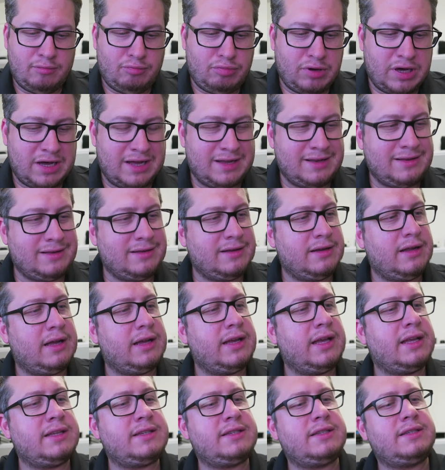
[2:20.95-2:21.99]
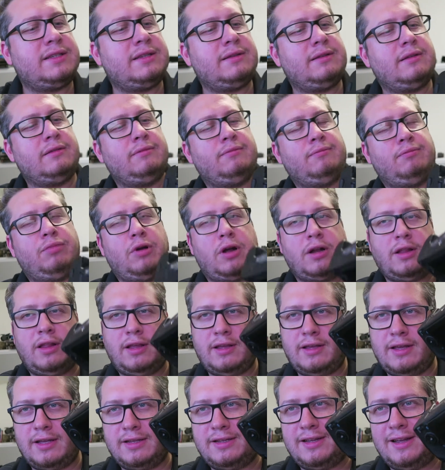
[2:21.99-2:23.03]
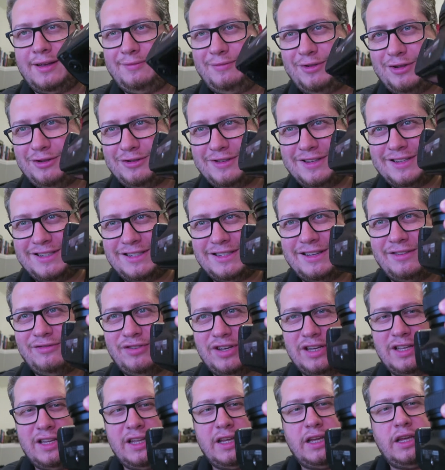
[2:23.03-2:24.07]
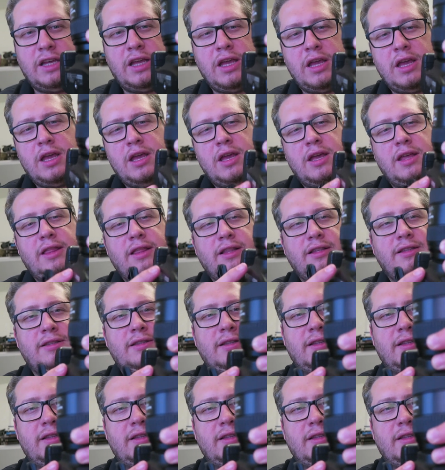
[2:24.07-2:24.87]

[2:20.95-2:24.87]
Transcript: but I guess partly because I'm using a 70D, the